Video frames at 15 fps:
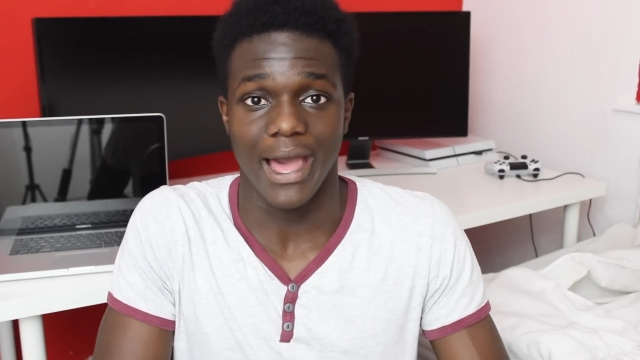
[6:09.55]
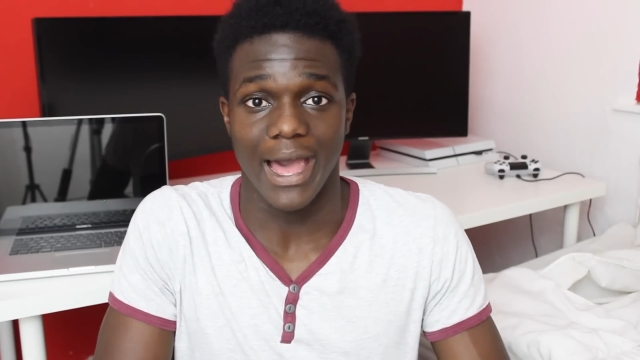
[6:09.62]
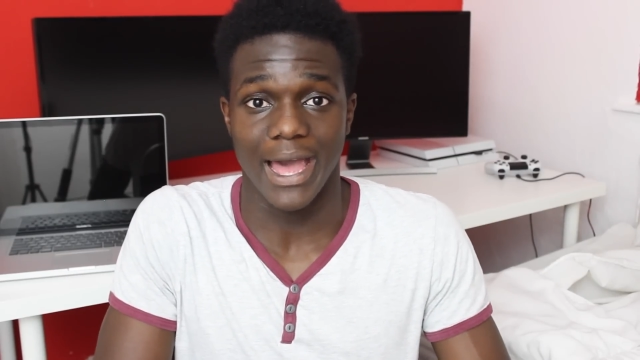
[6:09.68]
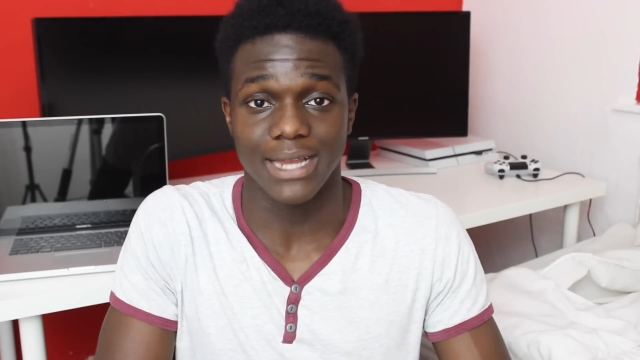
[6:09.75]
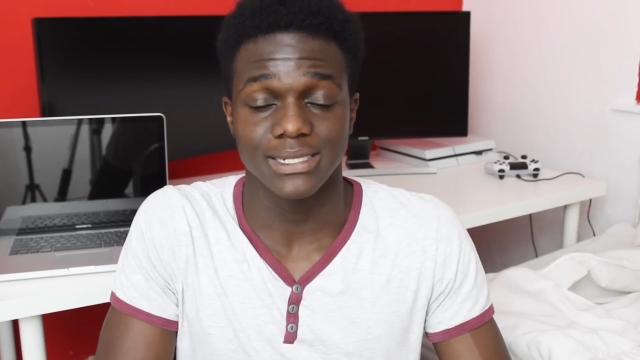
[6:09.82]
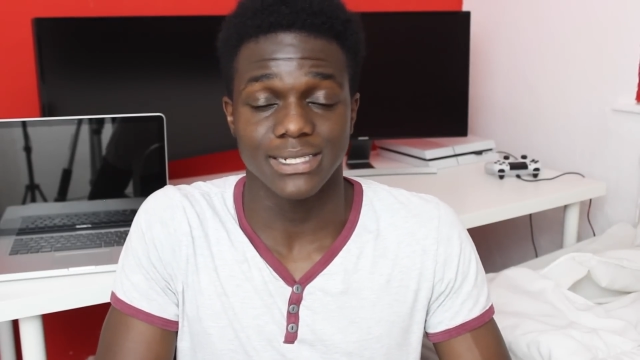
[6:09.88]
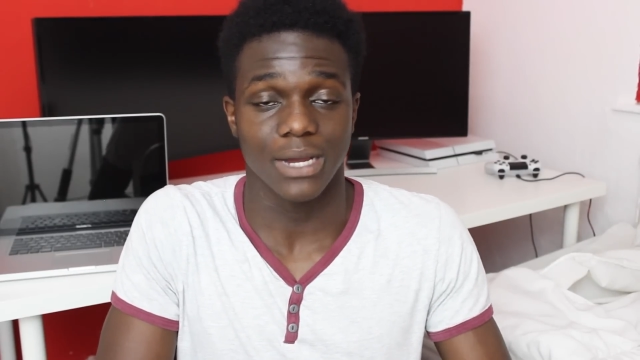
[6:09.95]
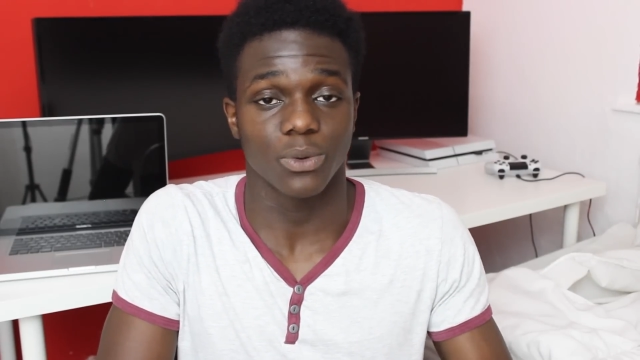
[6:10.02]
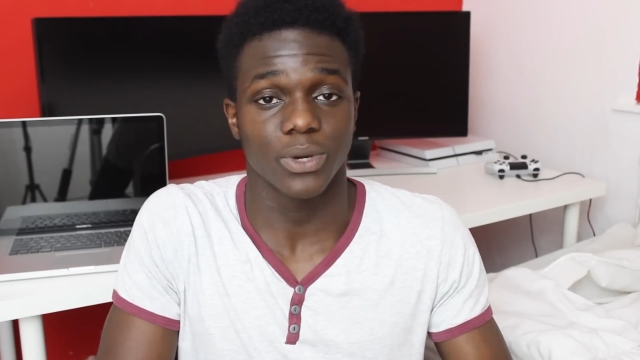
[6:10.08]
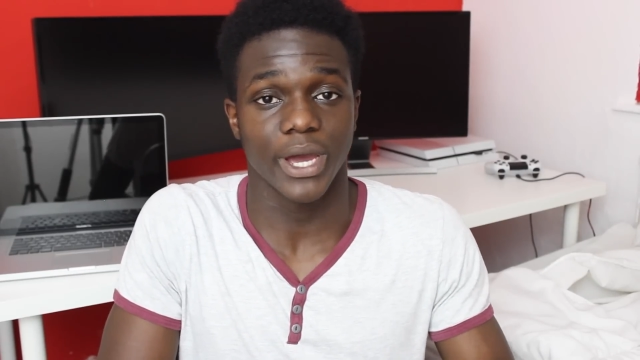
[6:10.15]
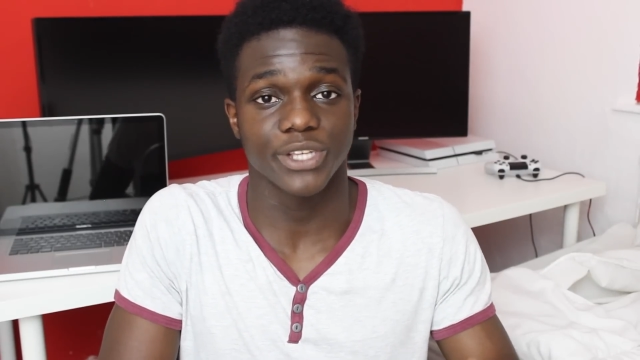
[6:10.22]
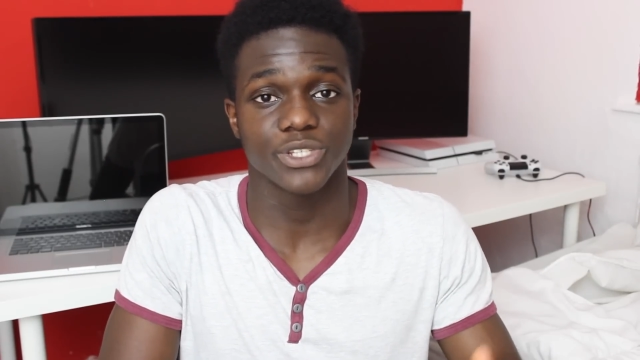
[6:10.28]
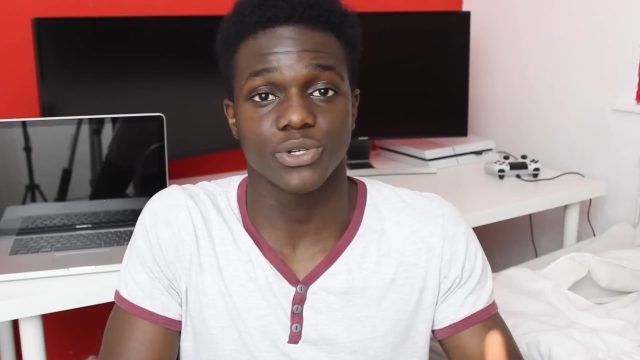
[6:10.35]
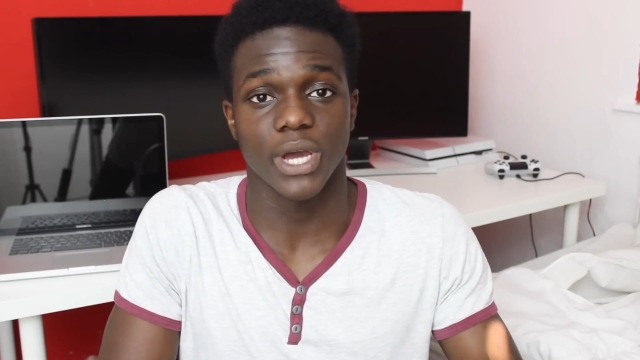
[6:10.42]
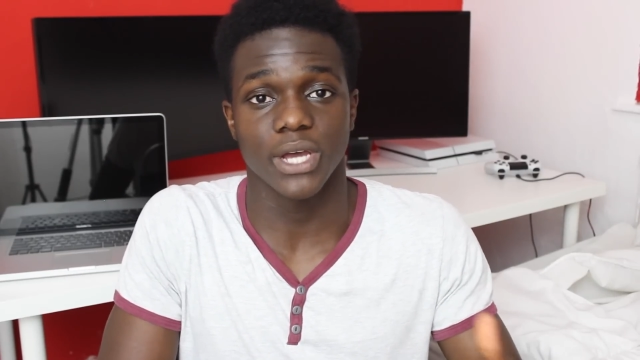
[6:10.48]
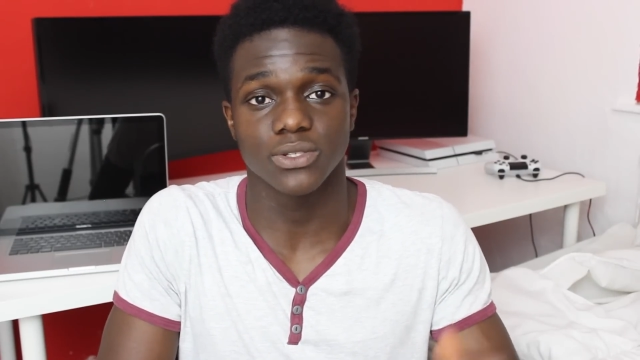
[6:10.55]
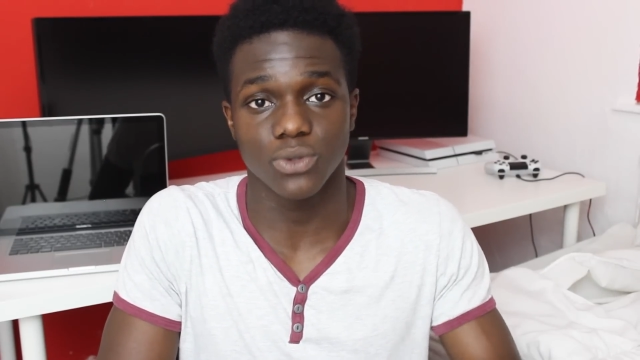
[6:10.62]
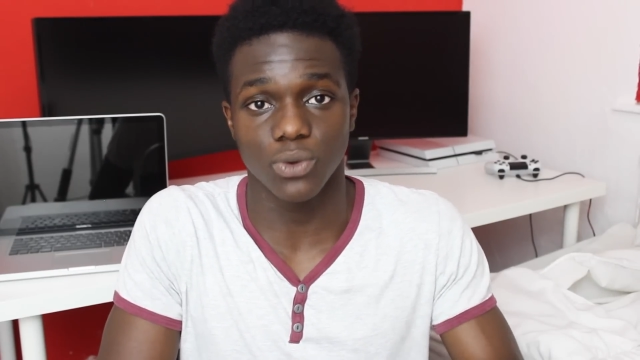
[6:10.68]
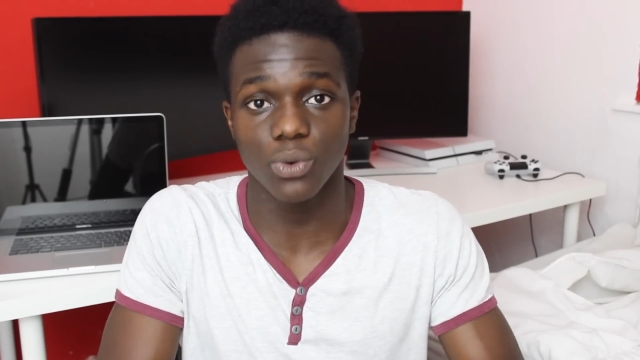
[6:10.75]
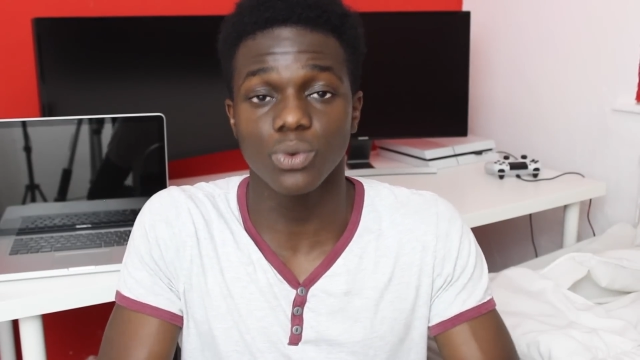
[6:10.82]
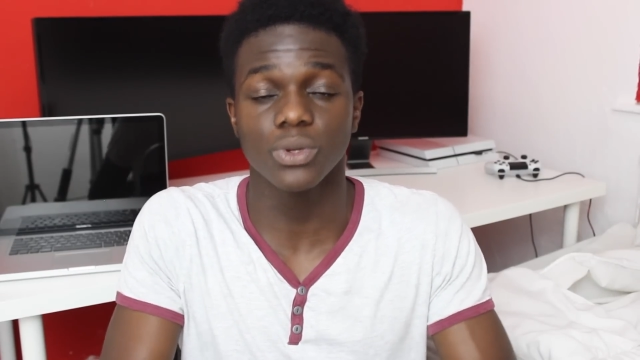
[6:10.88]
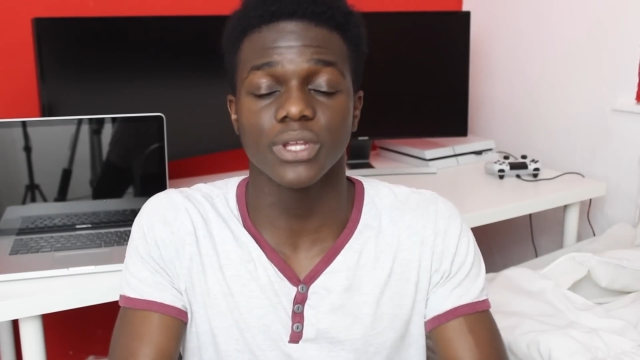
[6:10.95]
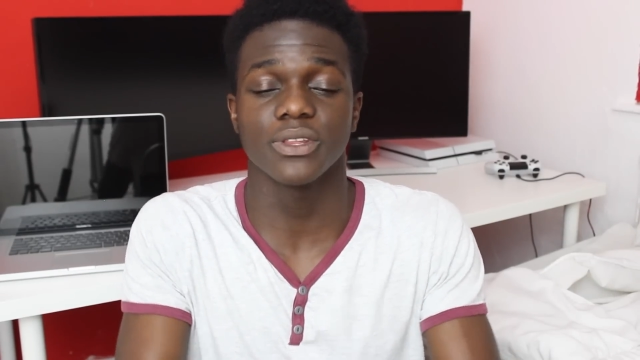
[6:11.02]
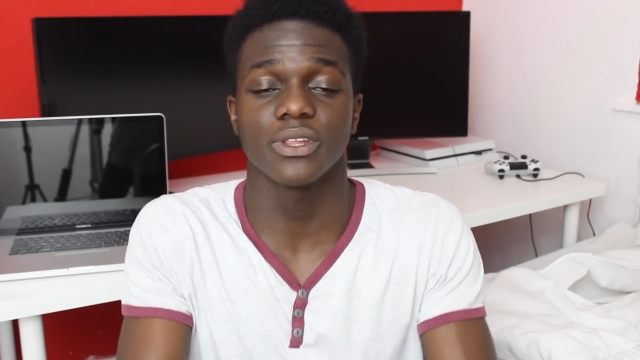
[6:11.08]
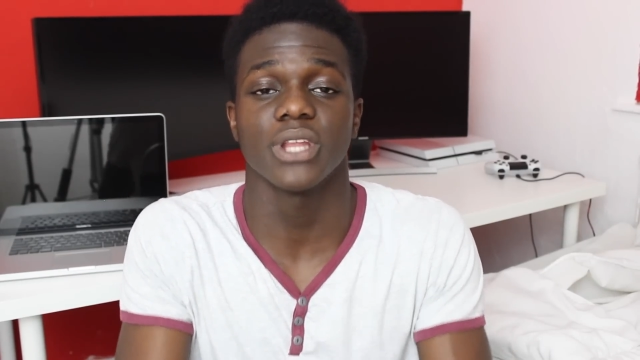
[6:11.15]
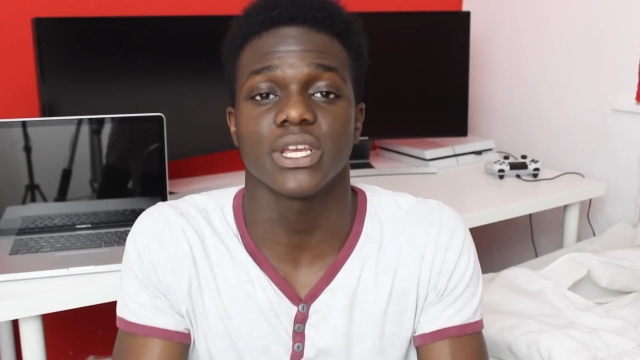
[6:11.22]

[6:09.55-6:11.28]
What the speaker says: and I will catch you guys all in